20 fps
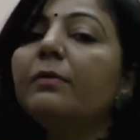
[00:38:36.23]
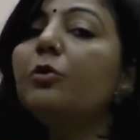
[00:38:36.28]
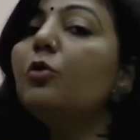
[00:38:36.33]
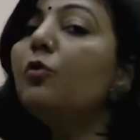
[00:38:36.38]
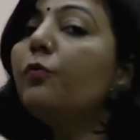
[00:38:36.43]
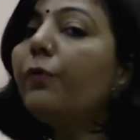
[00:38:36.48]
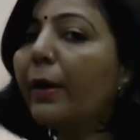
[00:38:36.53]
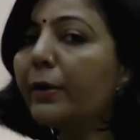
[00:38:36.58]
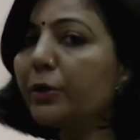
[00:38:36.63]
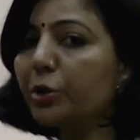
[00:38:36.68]
new
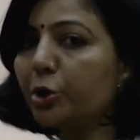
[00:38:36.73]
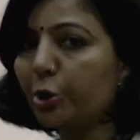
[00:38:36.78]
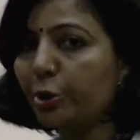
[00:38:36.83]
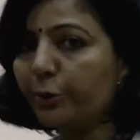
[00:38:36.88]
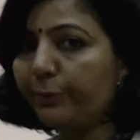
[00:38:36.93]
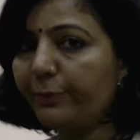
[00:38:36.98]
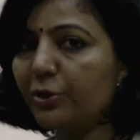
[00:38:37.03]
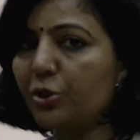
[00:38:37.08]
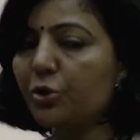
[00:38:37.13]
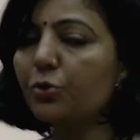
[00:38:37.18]
function
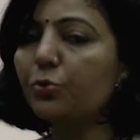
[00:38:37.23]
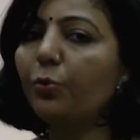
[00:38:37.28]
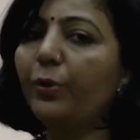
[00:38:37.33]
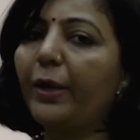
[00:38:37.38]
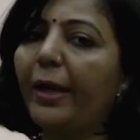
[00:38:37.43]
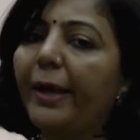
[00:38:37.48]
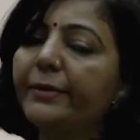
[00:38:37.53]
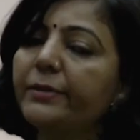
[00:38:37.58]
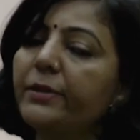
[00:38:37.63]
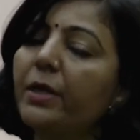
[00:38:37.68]
which is known
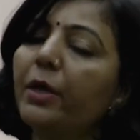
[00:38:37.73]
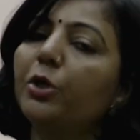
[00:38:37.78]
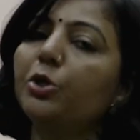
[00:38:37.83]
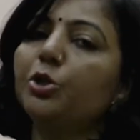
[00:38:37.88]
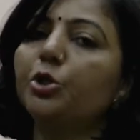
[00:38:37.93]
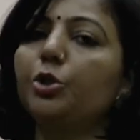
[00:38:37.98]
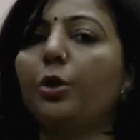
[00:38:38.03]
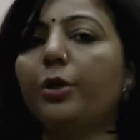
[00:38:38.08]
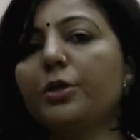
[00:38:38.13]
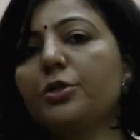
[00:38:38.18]
as
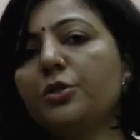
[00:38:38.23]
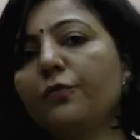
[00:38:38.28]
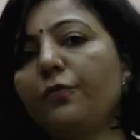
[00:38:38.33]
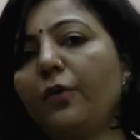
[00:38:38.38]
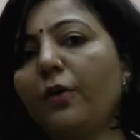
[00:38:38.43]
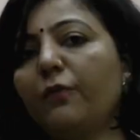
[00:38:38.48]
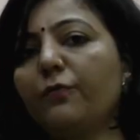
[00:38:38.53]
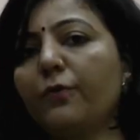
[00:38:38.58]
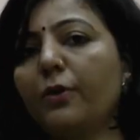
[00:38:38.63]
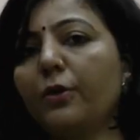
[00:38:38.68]
Schrodinger
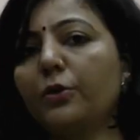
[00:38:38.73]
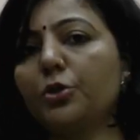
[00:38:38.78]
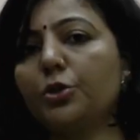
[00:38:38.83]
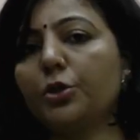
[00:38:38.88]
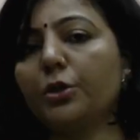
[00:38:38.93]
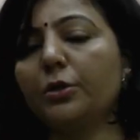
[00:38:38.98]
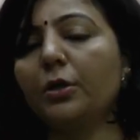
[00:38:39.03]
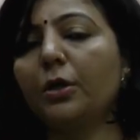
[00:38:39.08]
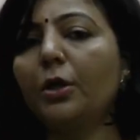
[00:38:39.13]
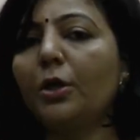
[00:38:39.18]
wave
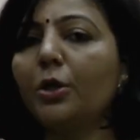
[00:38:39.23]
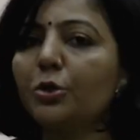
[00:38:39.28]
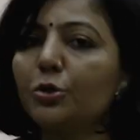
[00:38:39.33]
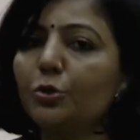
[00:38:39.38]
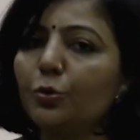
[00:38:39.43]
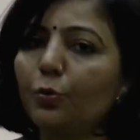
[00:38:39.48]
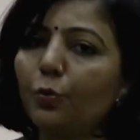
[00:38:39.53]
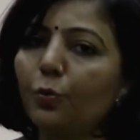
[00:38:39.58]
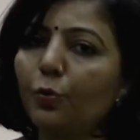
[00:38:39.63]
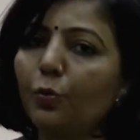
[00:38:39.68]
function.
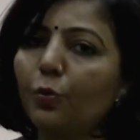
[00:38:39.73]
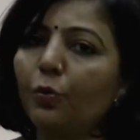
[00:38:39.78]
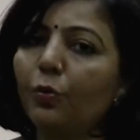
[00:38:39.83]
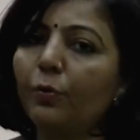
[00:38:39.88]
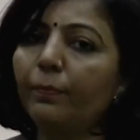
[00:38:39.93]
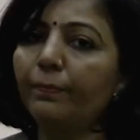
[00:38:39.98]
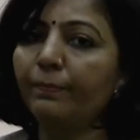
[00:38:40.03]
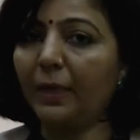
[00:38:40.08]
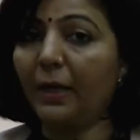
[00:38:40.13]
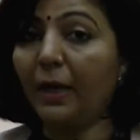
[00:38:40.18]

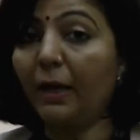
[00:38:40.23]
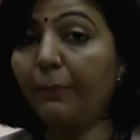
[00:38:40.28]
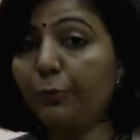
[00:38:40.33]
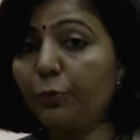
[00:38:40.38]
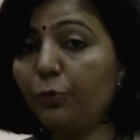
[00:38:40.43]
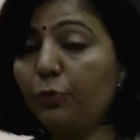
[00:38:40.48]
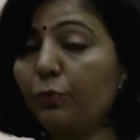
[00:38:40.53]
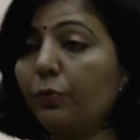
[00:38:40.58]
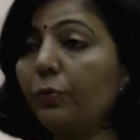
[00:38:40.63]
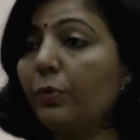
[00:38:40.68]
So up
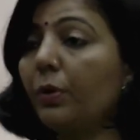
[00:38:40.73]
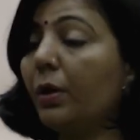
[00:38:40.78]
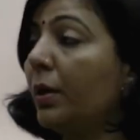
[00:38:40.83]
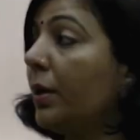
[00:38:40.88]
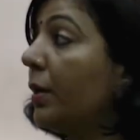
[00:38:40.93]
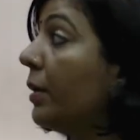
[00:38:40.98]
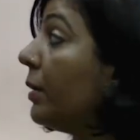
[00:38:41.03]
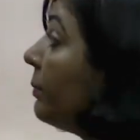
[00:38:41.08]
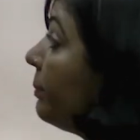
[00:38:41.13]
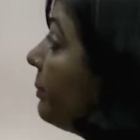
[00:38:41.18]
to
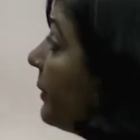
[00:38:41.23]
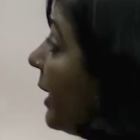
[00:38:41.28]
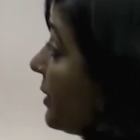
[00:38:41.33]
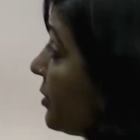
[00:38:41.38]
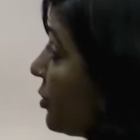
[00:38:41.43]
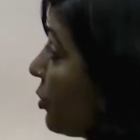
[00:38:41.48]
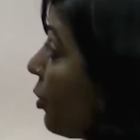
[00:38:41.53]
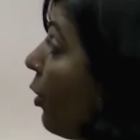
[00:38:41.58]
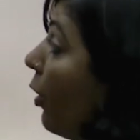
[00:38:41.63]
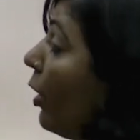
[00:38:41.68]
uh,
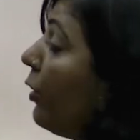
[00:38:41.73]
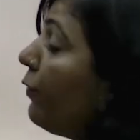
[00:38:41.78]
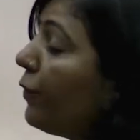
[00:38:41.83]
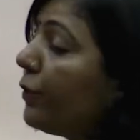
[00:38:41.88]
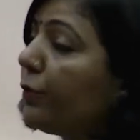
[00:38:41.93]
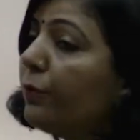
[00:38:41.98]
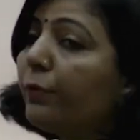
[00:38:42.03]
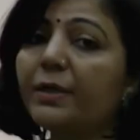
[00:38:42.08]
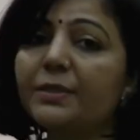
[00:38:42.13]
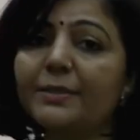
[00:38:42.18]
that's all for
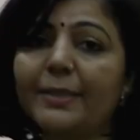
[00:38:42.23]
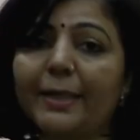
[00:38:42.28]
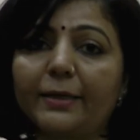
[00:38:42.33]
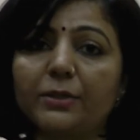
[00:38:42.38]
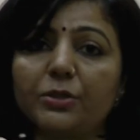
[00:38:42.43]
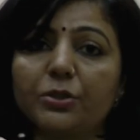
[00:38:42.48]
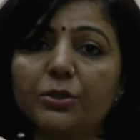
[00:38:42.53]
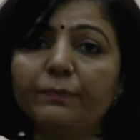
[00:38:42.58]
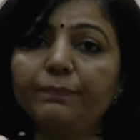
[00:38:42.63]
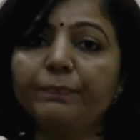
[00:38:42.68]
today's
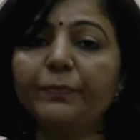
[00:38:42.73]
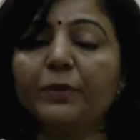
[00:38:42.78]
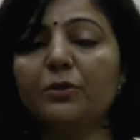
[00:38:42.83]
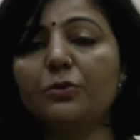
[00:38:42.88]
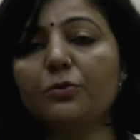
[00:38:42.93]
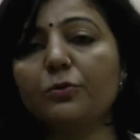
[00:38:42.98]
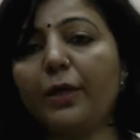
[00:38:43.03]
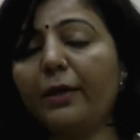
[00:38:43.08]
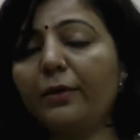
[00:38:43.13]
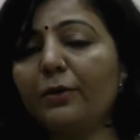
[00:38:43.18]
lecture.
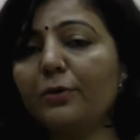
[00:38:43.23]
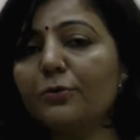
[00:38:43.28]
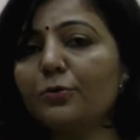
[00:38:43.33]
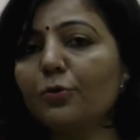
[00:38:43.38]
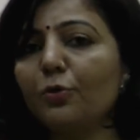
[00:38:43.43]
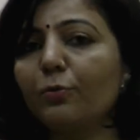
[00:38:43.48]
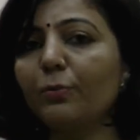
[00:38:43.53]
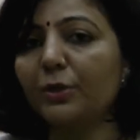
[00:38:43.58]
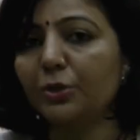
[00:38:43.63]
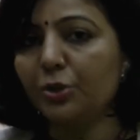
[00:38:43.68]
So thank you
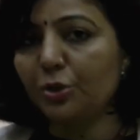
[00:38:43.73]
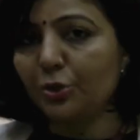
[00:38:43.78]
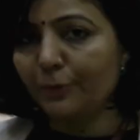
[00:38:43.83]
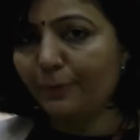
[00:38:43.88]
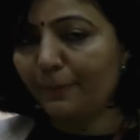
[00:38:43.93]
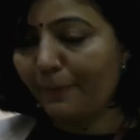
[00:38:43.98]
so much.